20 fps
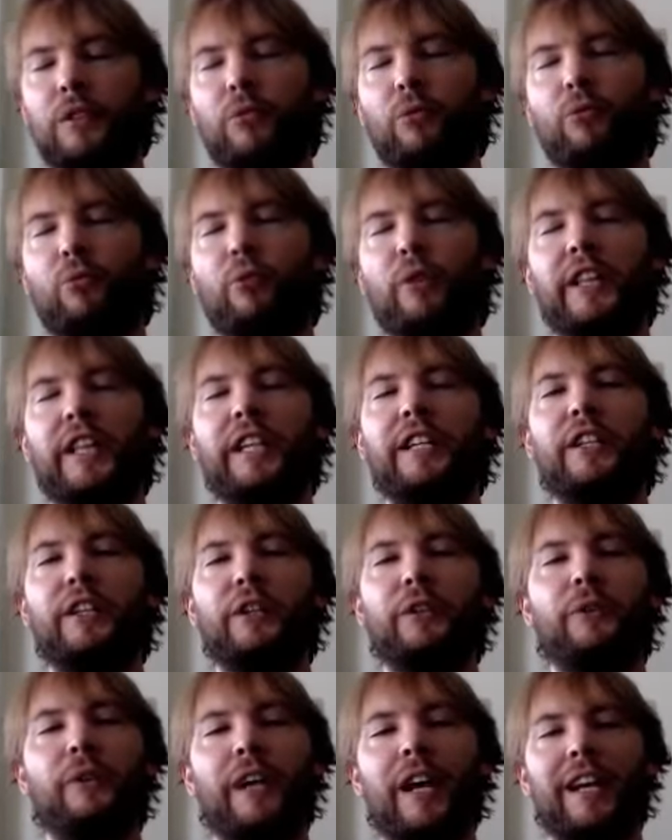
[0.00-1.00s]
what they
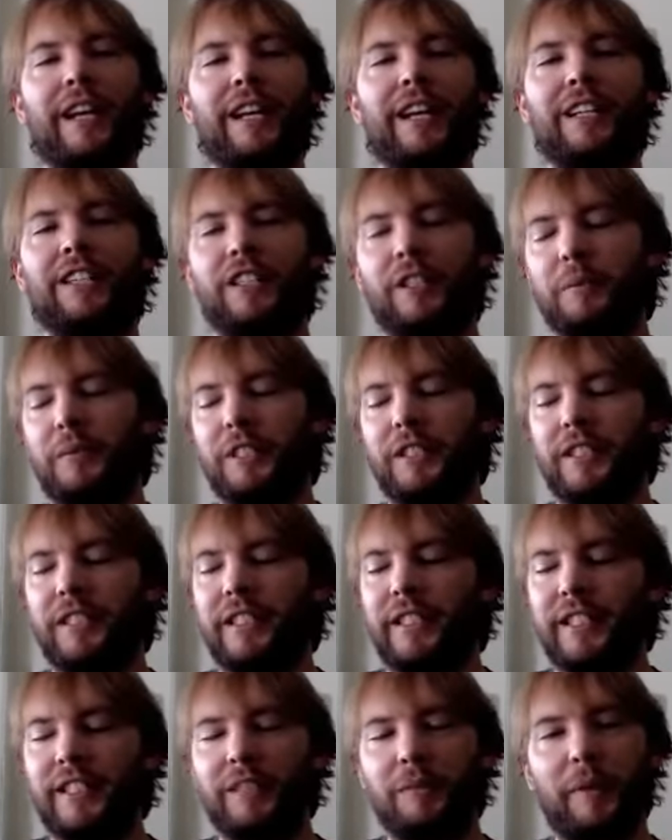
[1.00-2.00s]
do, I kind of jumped into
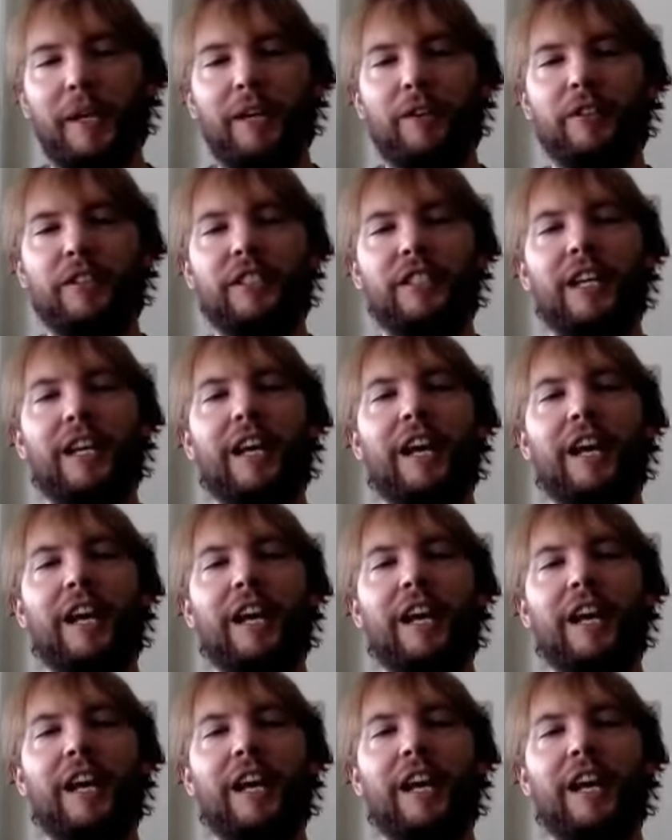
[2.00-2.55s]
this backwards,